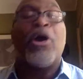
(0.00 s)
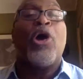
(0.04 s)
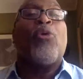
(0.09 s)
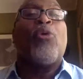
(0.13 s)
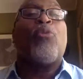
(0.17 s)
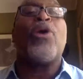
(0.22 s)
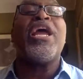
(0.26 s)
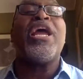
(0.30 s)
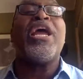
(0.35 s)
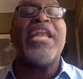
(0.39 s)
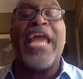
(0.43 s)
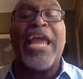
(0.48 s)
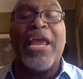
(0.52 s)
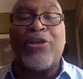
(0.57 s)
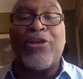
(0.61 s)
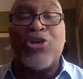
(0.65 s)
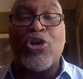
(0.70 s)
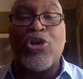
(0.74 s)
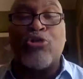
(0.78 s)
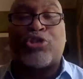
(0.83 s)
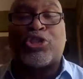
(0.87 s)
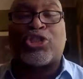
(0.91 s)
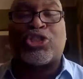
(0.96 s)
We need
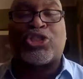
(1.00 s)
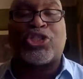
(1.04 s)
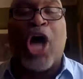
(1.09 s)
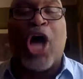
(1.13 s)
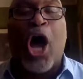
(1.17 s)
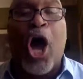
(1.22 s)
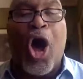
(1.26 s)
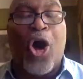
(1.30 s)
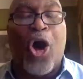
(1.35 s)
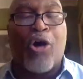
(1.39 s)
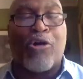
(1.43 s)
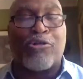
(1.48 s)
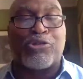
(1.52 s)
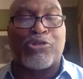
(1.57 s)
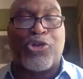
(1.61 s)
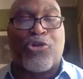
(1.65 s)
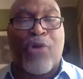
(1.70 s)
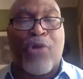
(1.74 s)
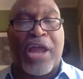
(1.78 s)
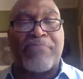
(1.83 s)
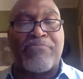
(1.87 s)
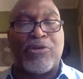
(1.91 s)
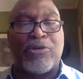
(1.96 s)
new songs,
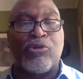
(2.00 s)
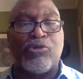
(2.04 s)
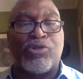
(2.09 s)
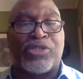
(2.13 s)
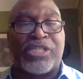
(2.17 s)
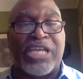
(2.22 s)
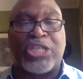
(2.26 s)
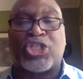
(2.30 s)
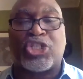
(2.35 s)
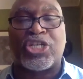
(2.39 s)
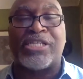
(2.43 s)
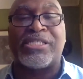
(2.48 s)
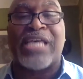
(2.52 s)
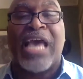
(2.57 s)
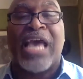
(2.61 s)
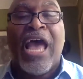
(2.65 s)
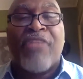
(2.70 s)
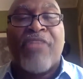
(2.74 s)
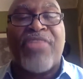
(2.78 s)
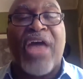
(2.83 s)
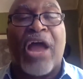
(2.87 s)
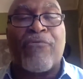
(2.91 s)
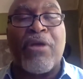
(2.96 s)
great musicians,
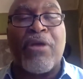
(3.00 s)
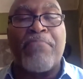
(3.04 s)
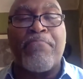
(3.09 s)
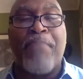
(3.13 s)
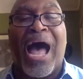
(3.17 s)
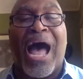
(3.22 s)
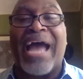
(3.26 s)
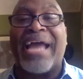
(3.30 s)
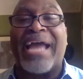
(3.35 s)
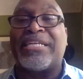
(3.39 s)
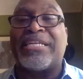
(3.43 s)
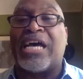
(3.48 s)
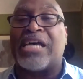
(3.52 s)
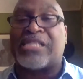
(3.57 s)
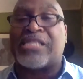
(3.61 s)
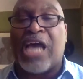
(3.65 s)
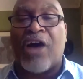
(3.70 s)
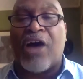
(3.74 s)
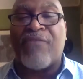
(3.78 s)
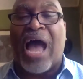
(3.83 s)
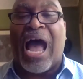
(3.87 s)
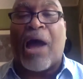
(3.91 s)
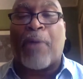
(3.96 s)
that remind us
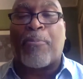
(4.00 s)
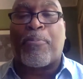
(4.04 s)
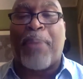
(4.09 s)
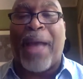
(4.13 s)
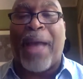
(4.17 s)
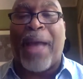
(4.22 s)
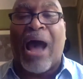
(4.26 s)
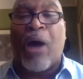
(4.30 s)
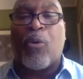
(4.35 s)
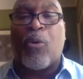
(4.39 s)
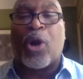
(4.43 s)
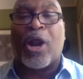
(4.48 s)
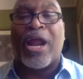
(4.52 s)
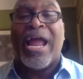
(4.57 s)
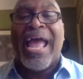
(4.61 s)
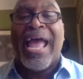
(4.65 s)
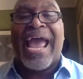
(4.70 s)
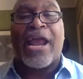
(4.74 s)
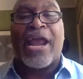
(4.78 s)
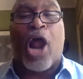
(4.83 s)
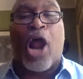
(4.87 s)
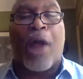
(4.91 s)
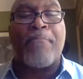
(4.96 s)
of our power
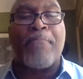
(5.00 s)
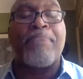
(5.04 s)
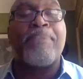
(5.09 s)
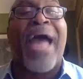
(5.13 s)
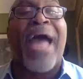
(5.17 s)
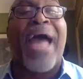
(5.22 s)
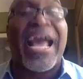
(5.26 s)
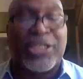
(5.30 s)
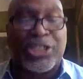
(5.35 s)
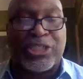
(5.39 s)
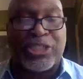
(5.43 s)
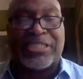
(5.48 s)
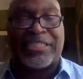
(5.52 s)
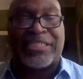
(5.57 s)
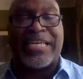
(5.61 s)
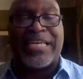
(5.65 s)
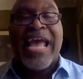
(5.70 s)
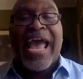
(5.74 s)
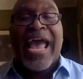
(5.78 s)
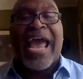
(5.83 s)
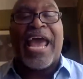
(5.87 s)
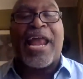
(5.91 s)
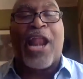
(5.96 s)
and our
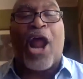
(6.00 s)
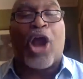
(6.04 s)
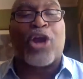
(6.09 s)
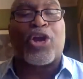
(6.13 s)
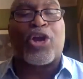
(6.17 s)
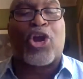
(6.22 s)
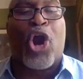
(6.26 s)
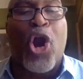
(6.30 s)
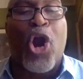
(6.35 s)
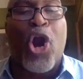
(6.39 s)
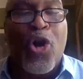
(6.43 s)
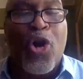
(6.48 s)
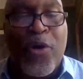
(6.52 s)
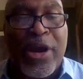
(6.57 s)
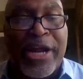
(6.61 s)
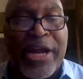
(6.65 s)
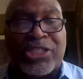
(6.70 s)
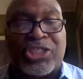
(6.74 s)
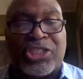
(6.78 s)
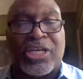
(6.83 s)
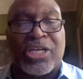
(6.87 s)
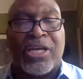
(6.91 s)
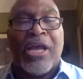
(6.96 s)
majesty and our
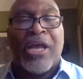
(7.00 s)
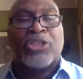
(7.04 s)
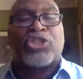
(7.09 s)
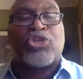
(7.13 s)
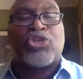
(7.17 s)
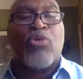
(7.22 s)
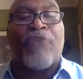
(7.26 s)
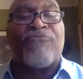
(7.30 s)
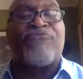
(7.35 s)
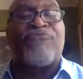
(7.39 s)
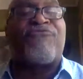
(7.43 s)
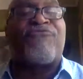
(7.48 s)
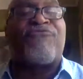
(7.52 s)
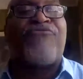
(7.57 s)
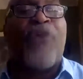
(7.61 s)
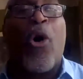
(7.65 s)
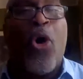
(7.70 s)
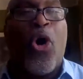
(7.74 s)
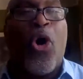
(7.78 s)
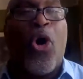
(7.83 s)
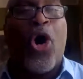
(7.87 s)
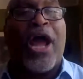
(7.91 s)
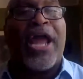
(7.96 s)
courage to
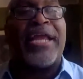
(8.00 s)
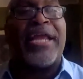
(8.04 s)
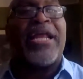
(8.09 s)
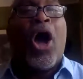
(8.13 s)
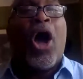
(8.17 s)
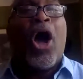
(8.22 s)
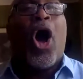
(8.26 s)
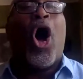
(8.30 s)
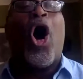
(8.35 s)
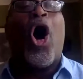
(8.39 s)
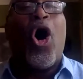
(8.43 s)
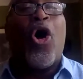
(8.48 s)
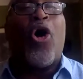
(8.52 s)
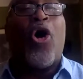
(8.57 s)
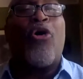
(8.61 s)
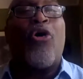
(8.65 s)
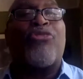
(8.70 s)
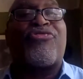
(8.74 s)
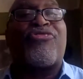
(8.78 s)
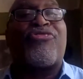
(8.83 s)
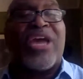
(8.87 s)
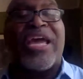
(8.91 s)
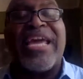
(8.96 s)
avoid
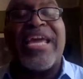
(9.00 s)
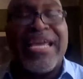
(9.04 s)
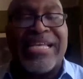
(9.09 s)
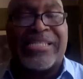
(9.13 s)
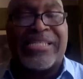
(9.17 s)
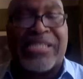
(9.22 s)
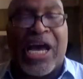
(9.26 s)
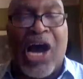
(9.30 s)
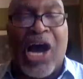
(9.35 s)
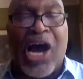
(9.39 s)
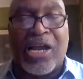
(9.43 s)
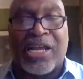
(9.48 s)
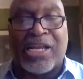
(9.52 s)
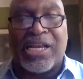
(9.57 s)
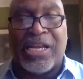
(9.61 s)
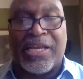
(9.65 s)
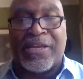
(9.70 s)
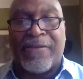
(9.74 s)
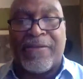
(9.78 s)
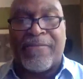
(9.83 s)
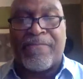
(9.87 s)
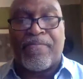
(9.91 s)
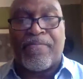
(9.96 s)
all things
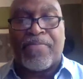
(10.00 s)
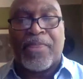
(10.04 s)
ugly.